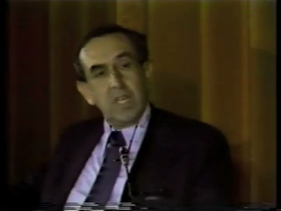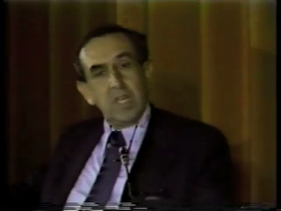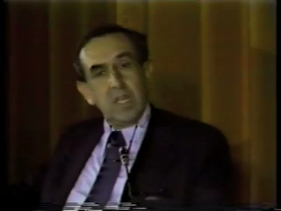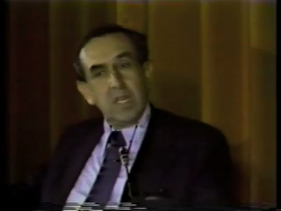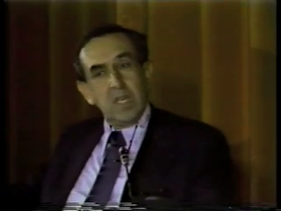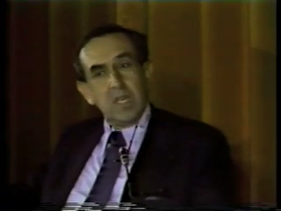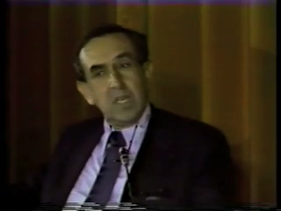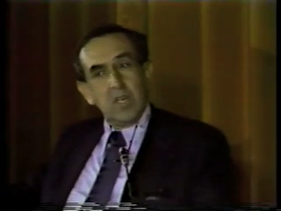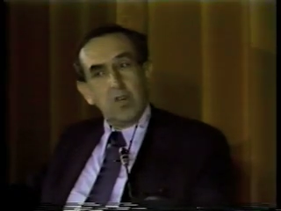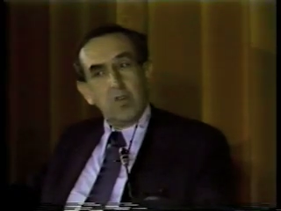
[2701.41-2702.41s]

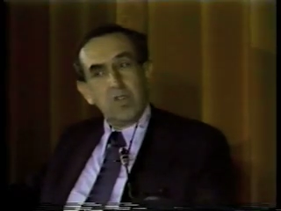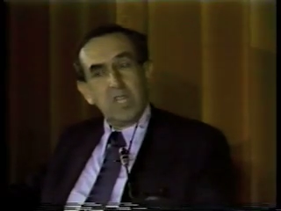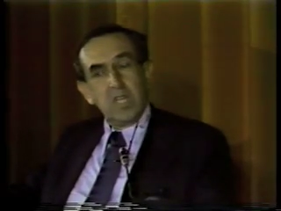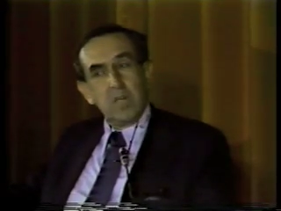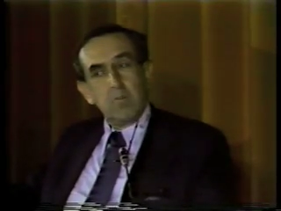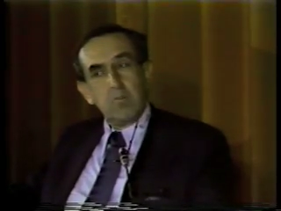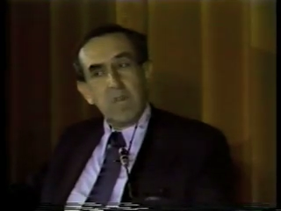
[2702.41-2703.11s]
the